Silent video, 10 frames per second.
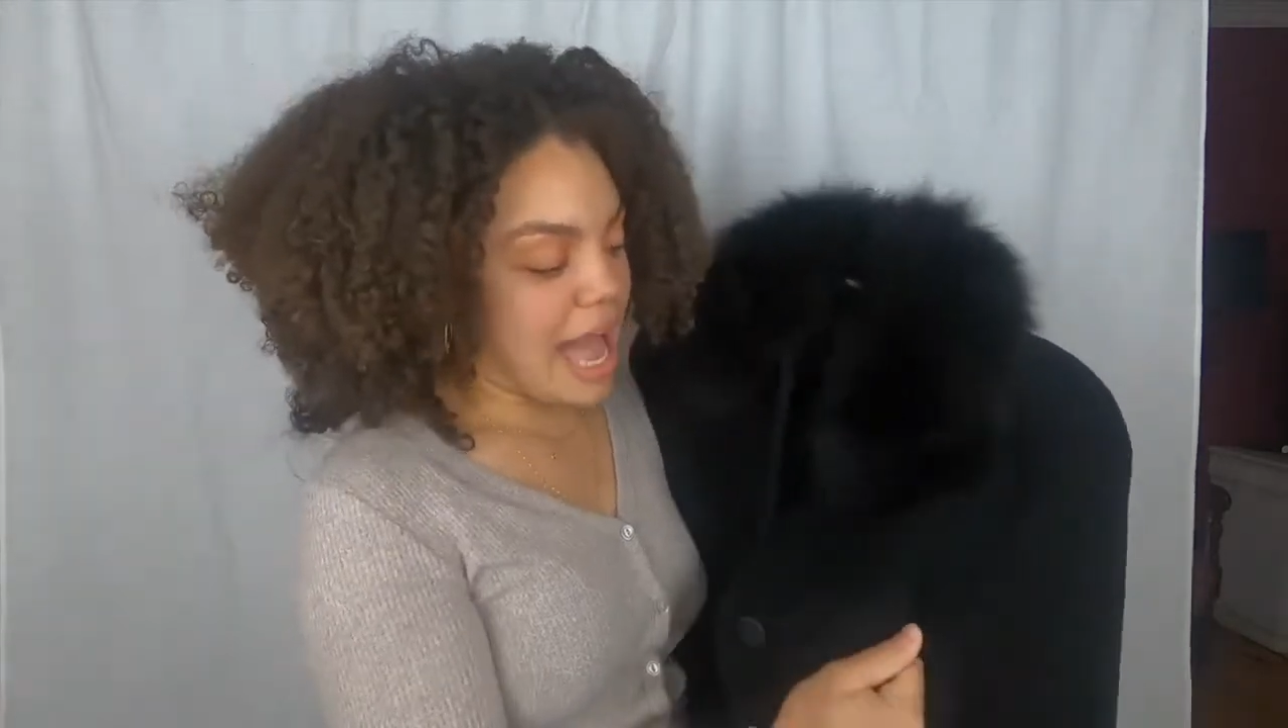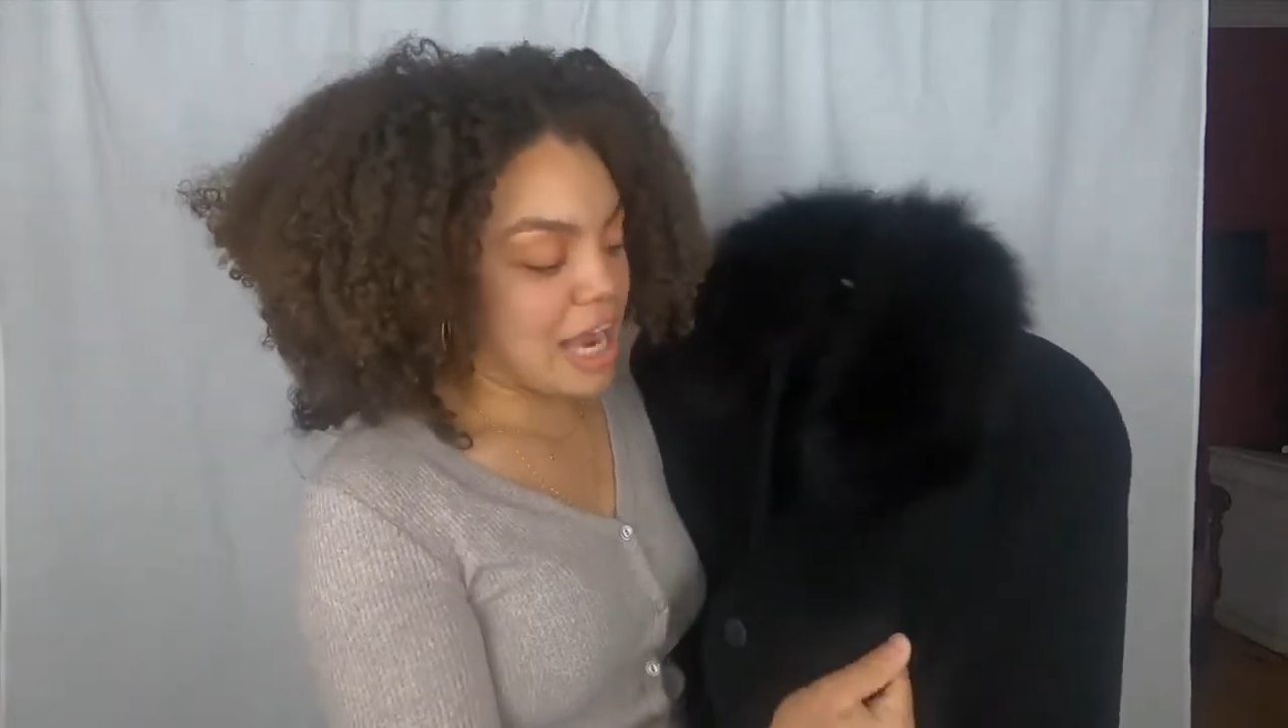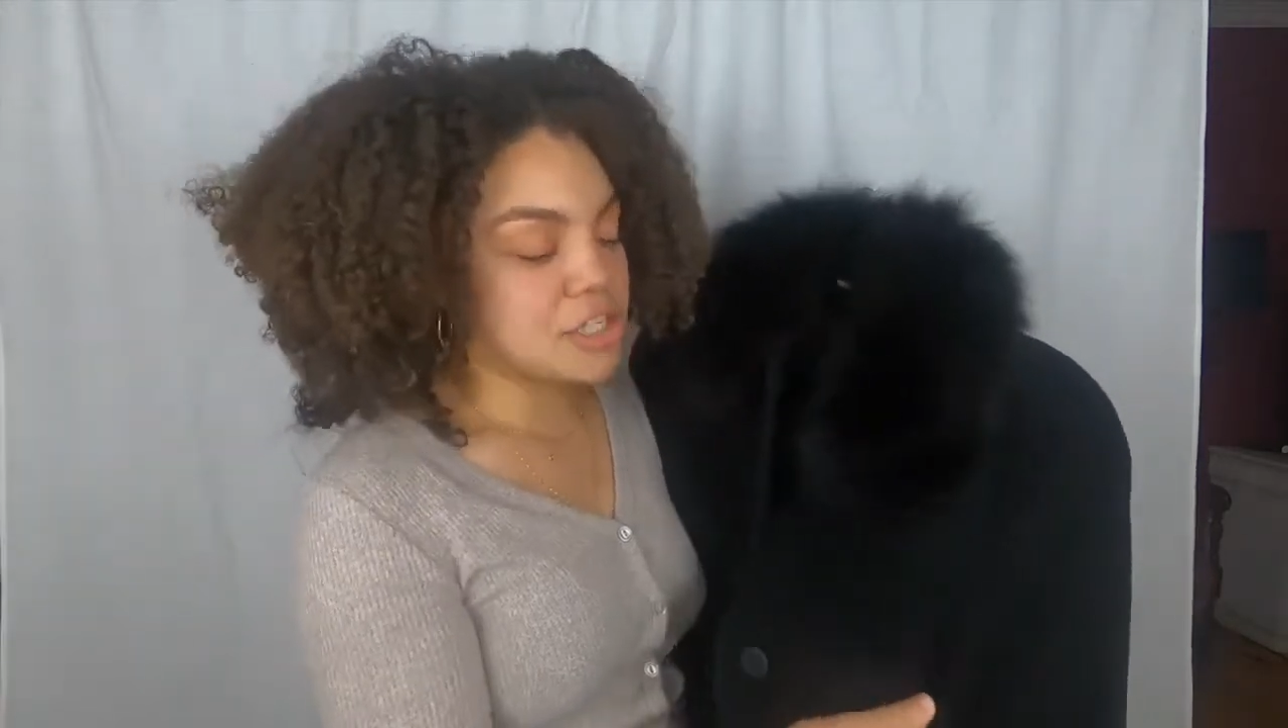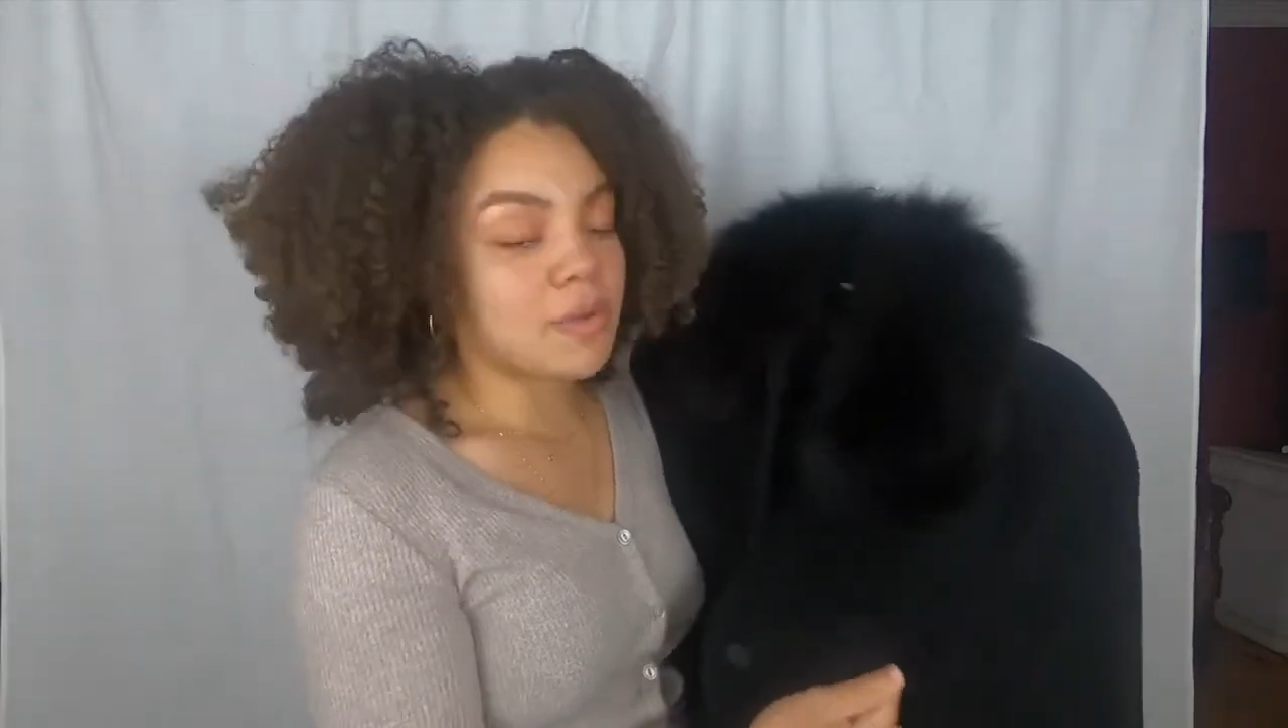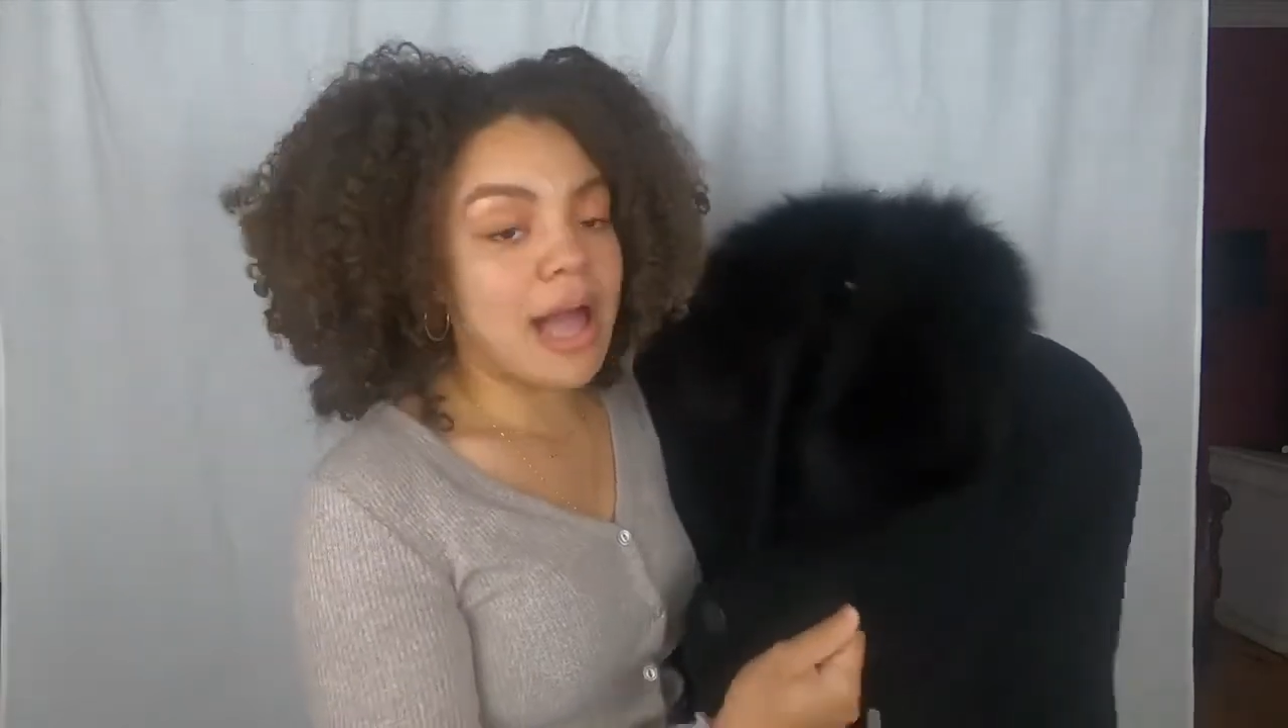actual